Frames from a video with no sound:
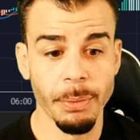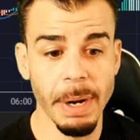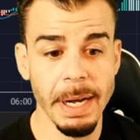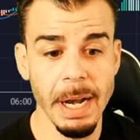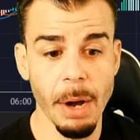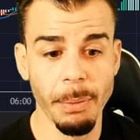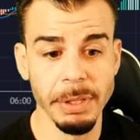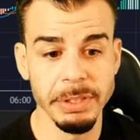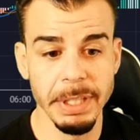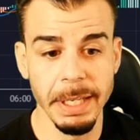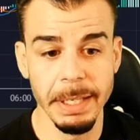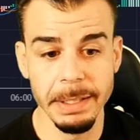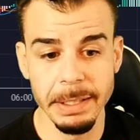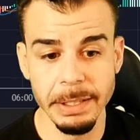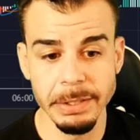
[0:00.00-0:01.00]
right now we're
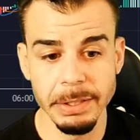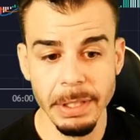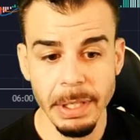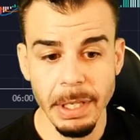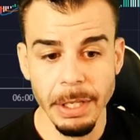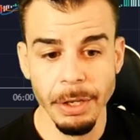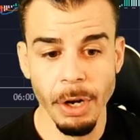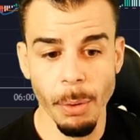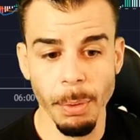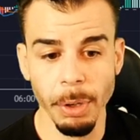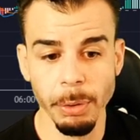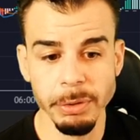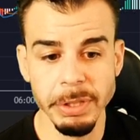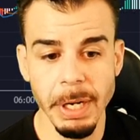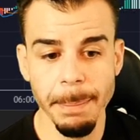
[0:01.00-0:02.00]
seeing this you know we're
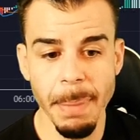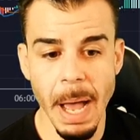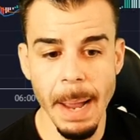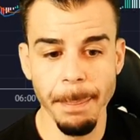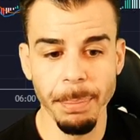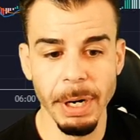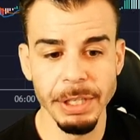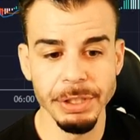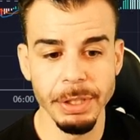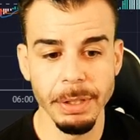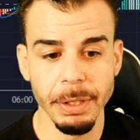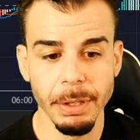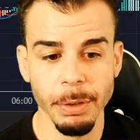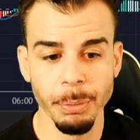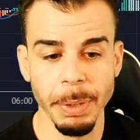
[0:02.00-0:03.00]
losing the buying
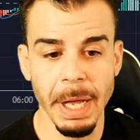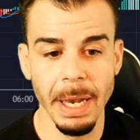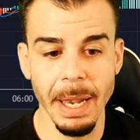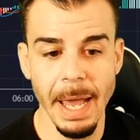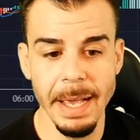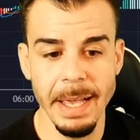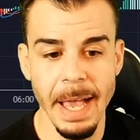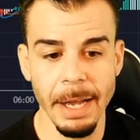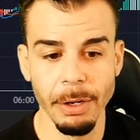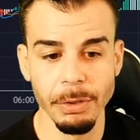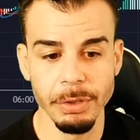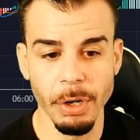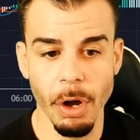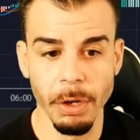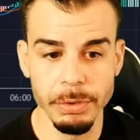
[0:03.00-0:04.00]
pressure because we got light
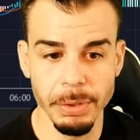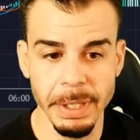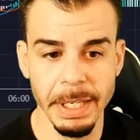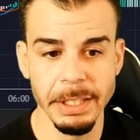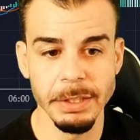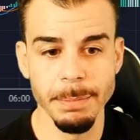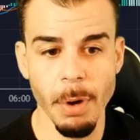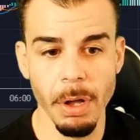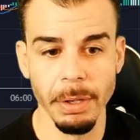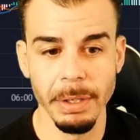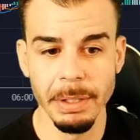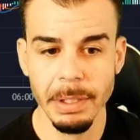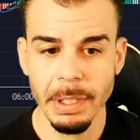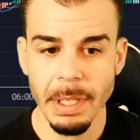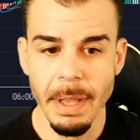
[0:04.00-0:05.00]
candles they're also getting smaller